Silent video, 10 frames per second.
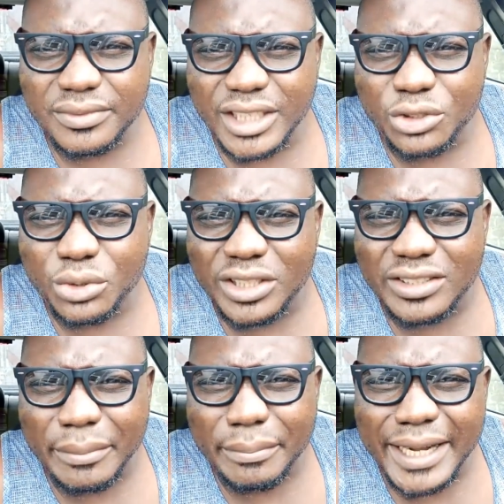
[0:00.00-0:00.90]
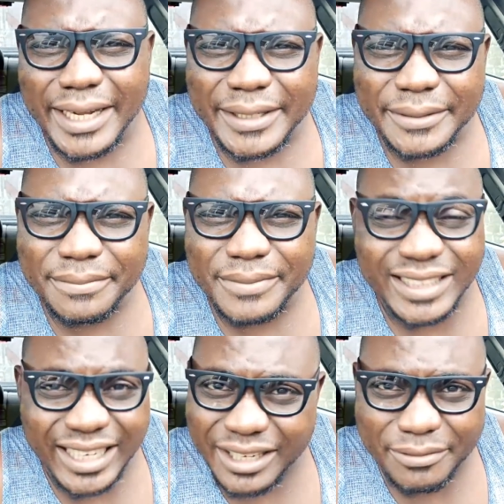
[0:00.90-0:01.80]
they should disembark.
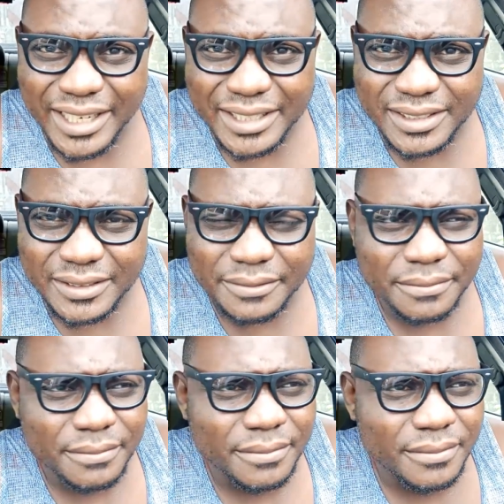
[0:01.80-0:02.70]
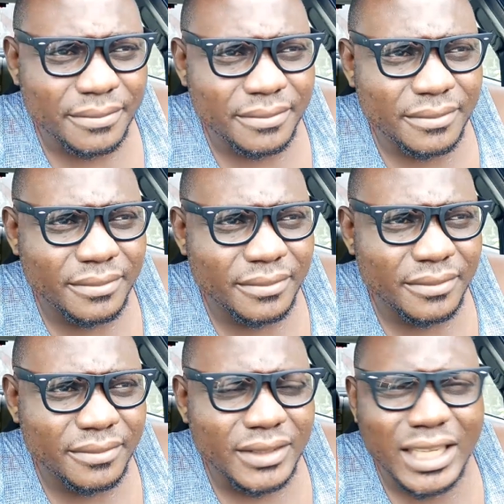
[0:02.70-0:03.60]
It's an advice.
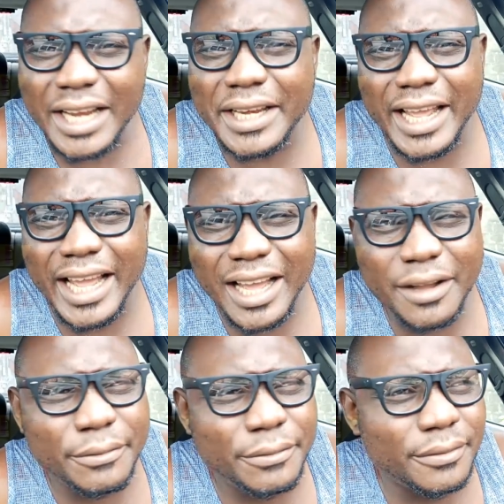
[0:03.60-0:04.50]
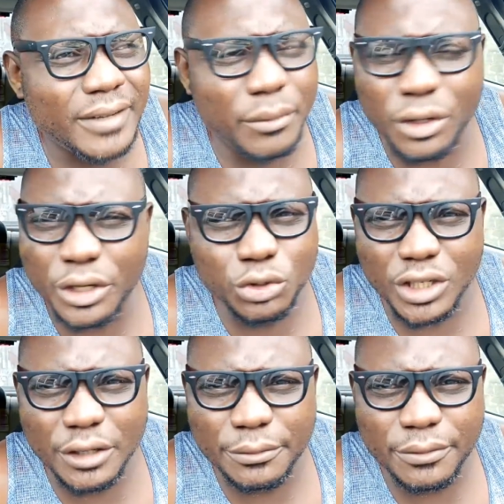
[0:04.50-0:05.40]
And they have, I'm not going
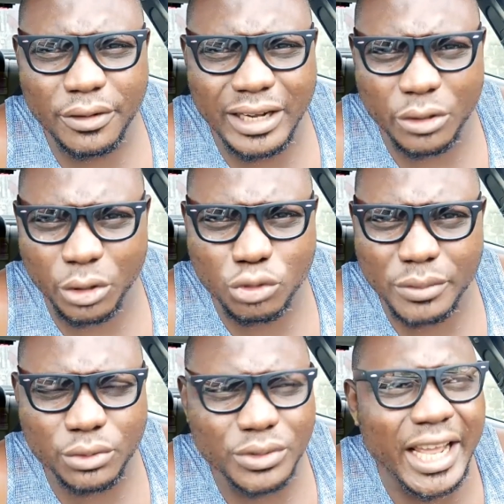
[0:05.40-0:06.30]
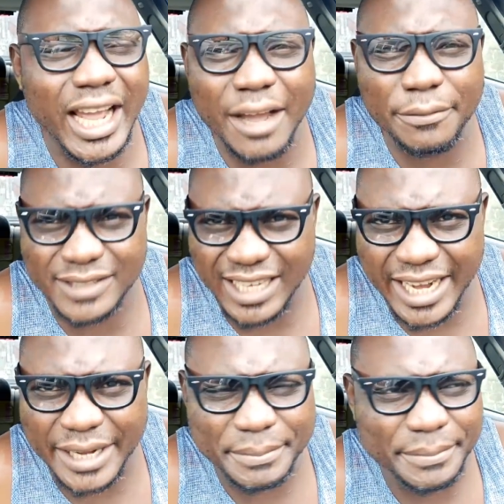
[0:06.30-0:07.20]
to give an ultimatum, they have
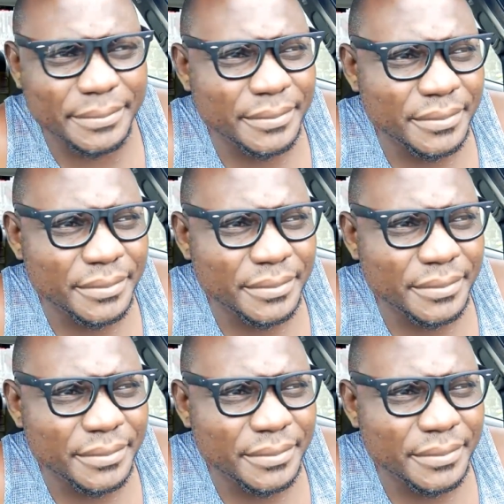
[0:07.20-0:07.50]
time